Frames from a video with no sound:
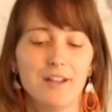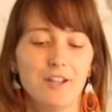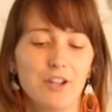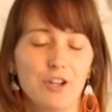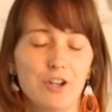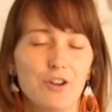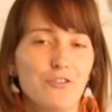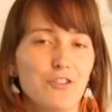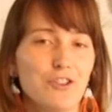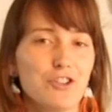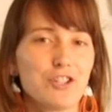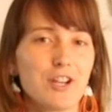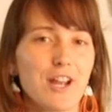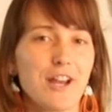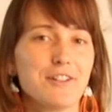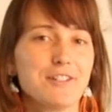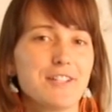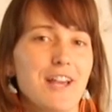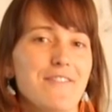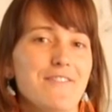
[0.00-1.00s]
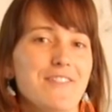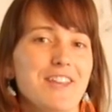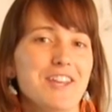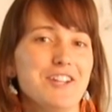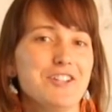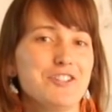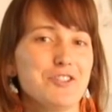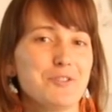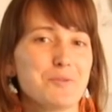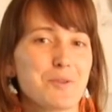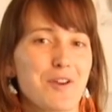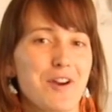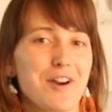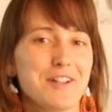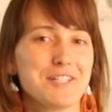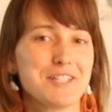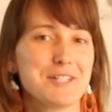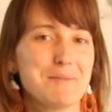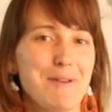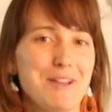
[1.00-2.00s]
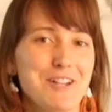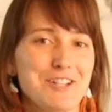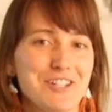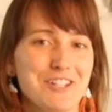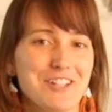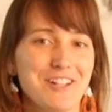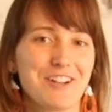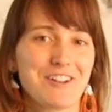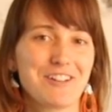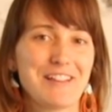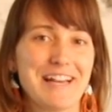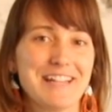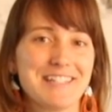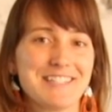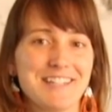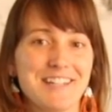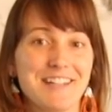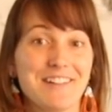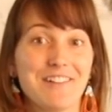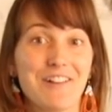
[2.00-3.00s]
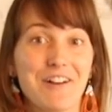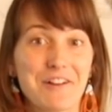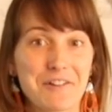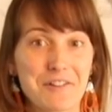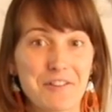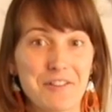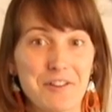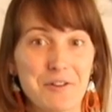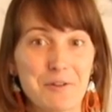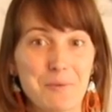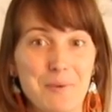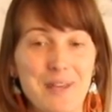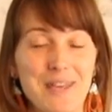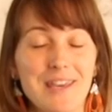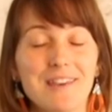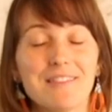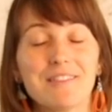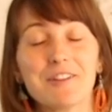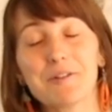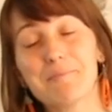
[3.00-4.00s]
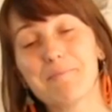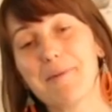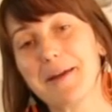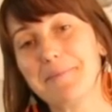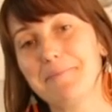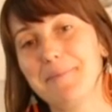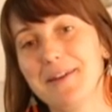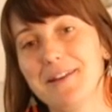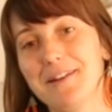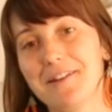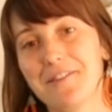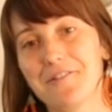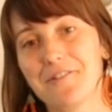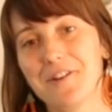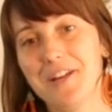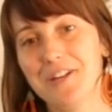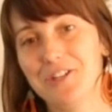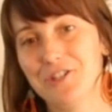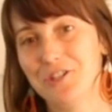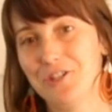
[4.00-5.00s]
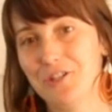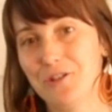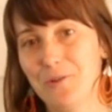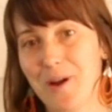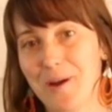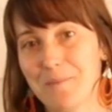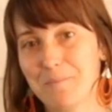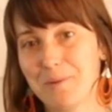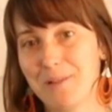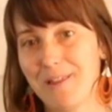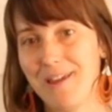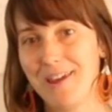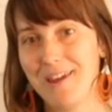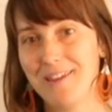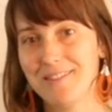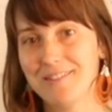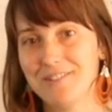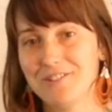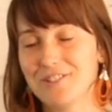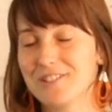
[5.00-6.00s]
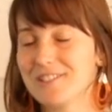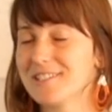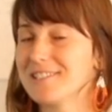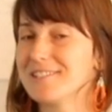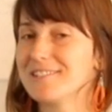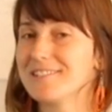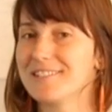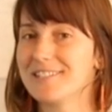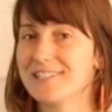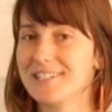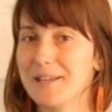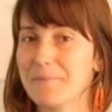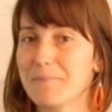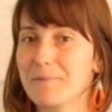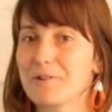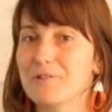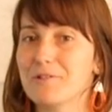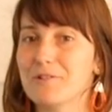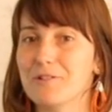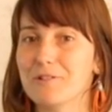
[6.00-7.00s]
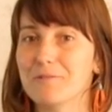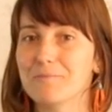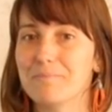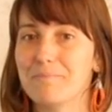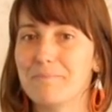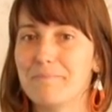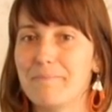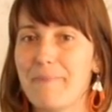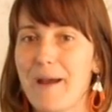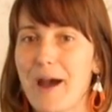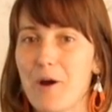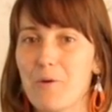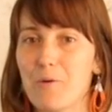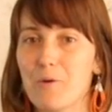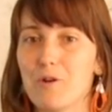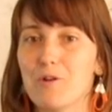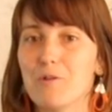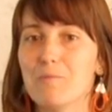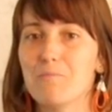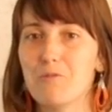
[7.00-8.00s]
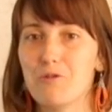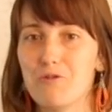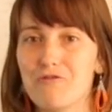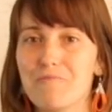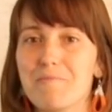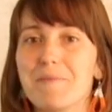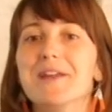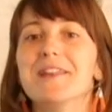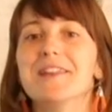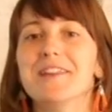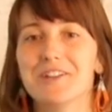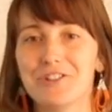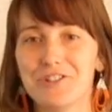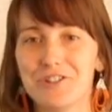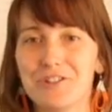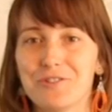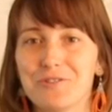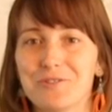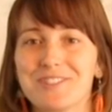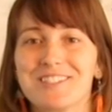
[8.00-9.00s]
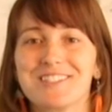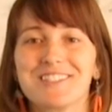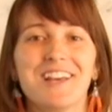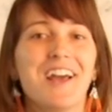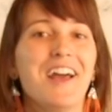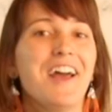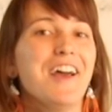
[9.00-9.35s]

You know, if your child's having issues with constipation that are lasting longer than a week, there might be another issue at play than just typical bowel movement issues.